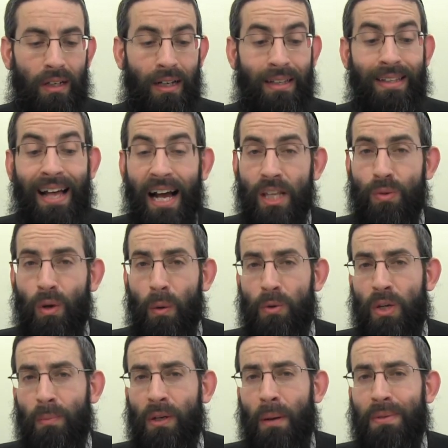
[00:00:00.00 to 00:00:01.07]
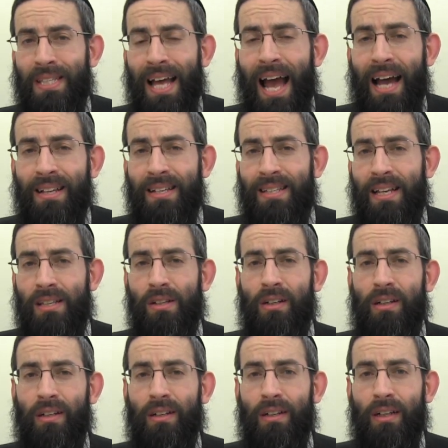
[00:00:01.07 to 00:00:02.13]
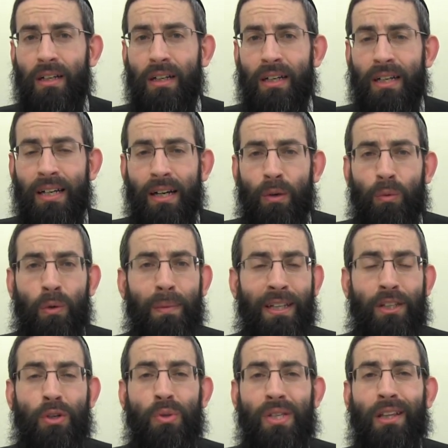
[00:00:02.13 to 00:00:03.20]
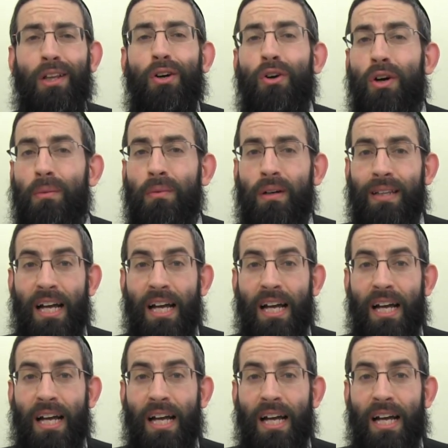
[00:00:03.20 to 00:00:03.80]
And that's why Shimon comes to add and he says, look, we're meant to use it lechumra.